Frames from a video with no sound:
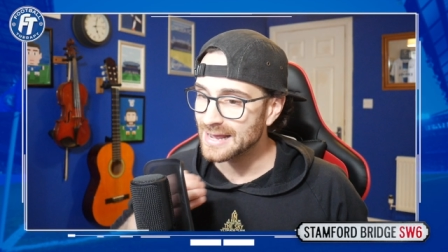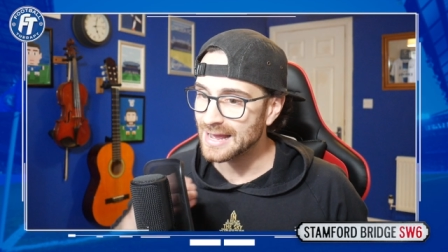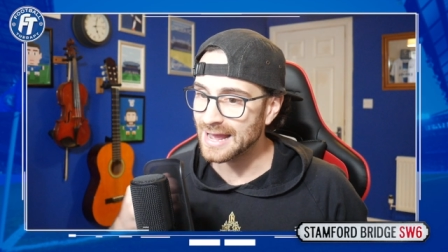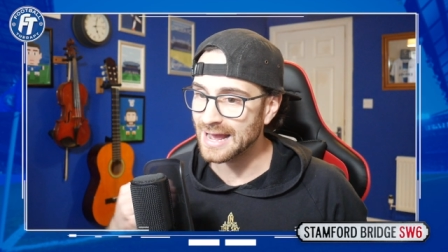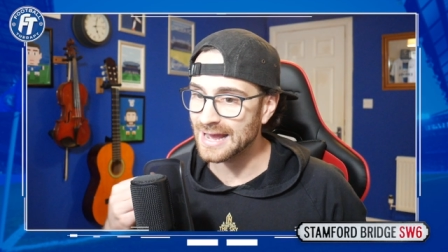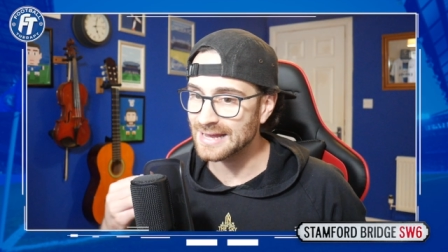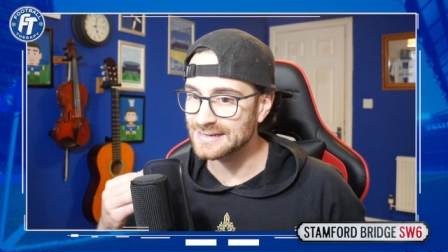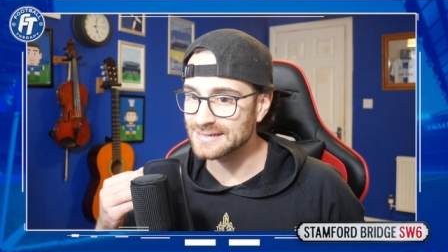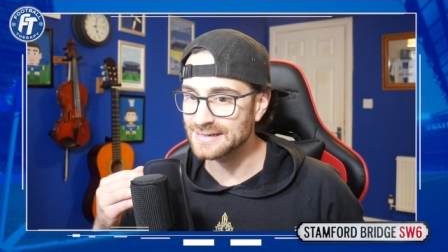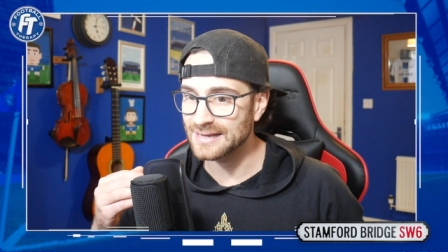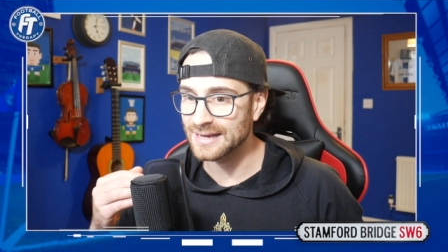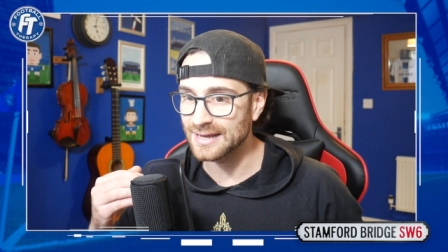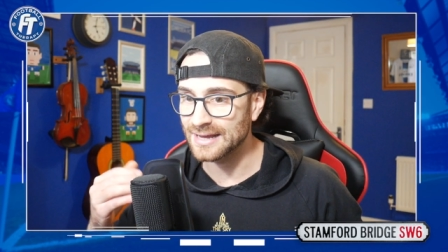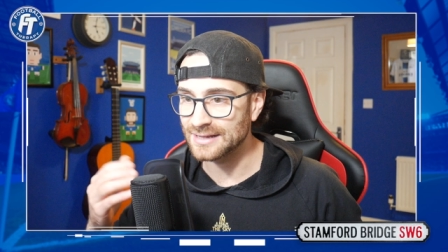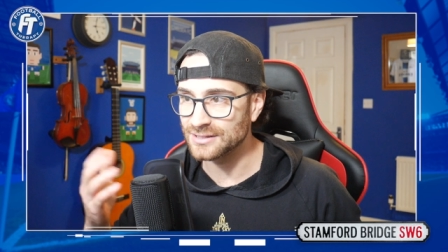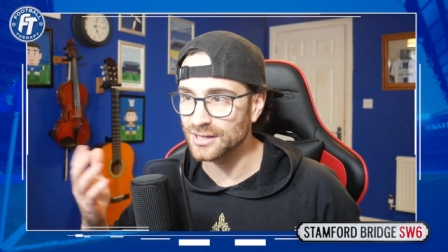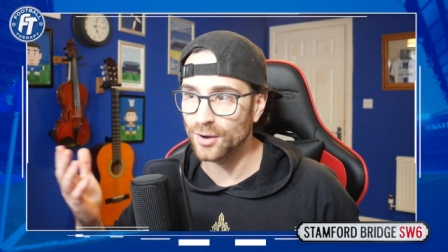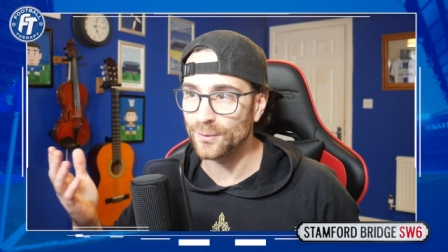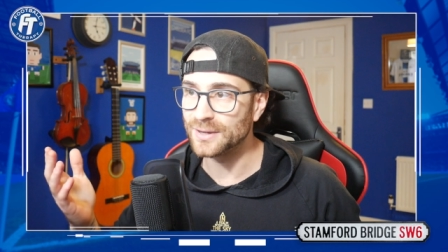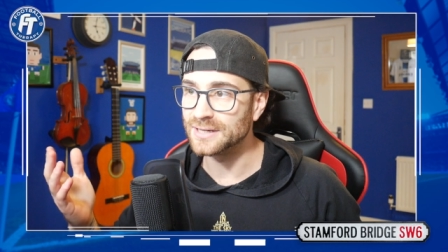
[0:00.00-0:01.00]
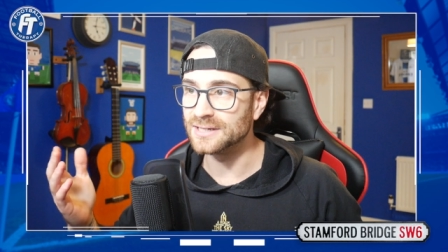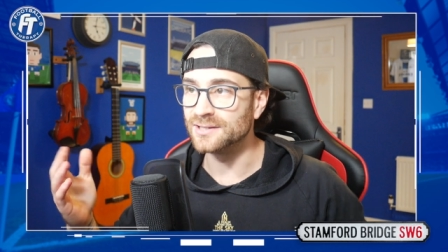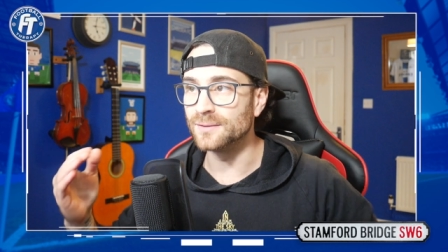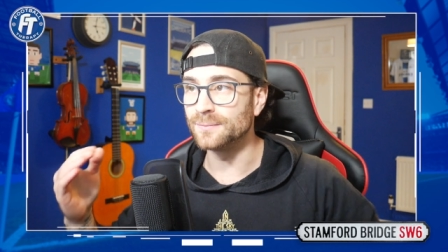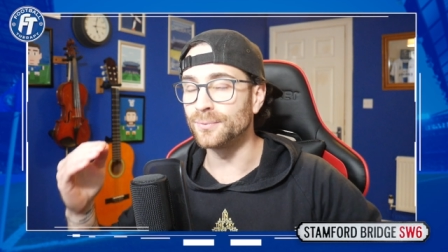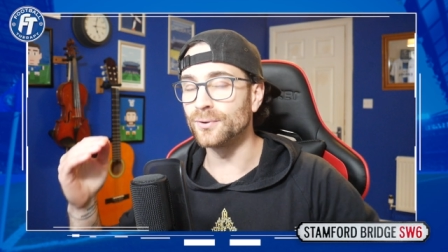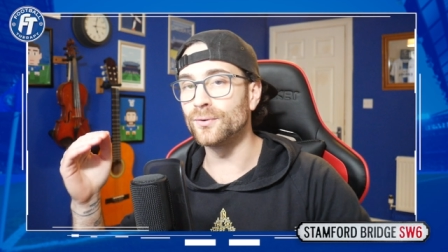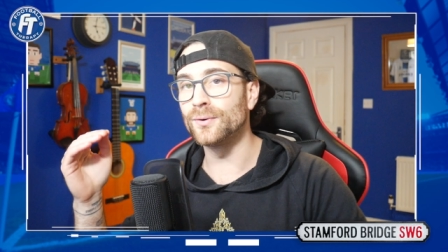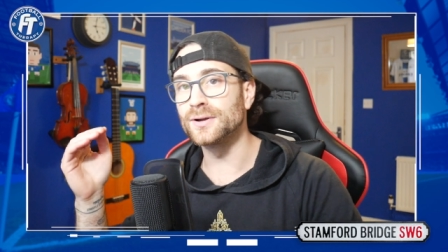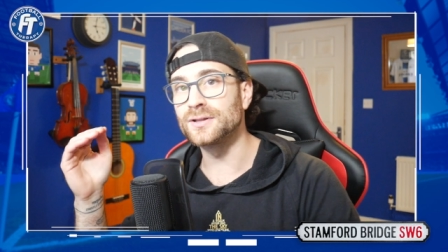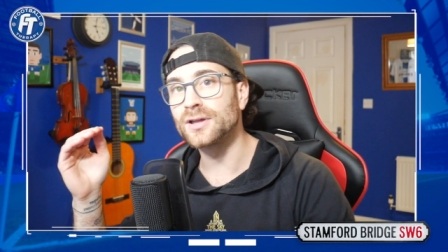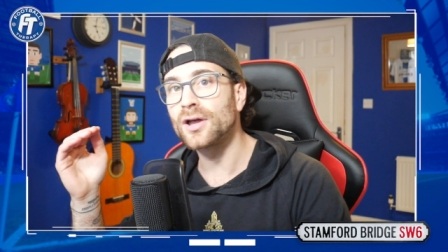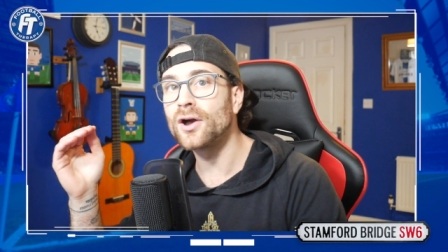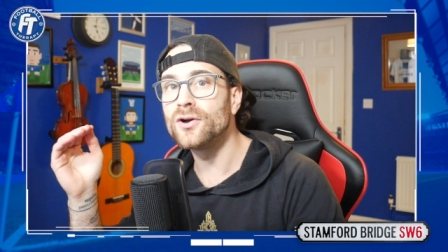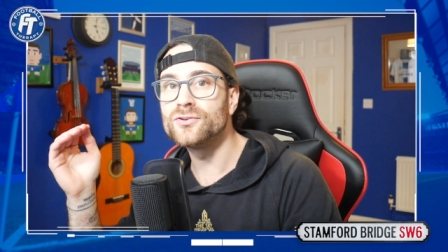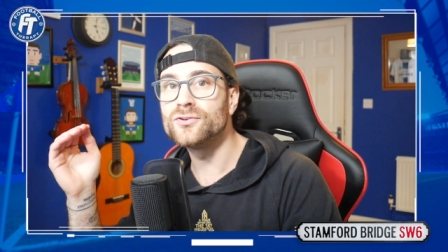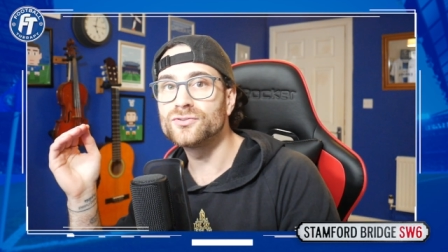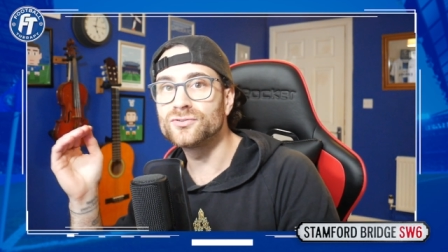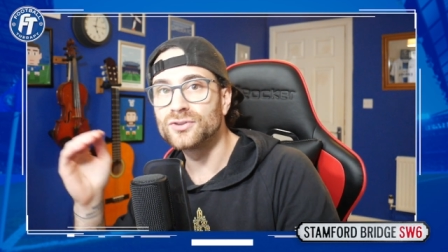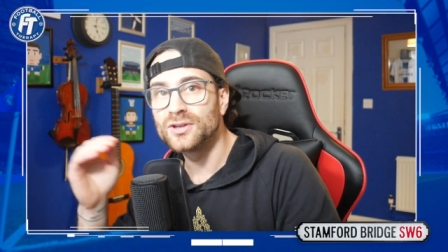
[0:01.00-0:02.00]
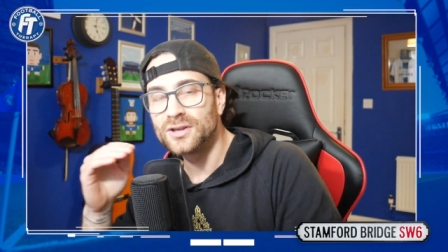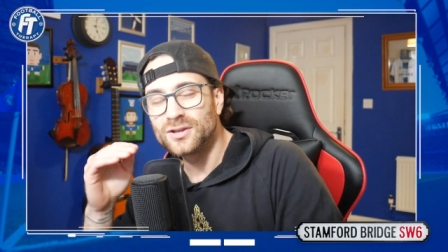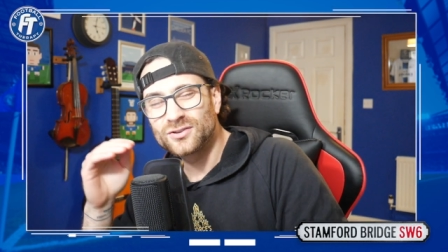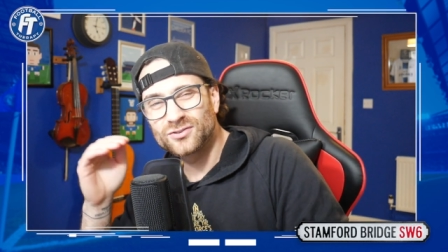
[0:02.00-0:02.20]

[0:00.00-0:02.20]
and nowhere near the ball, and goes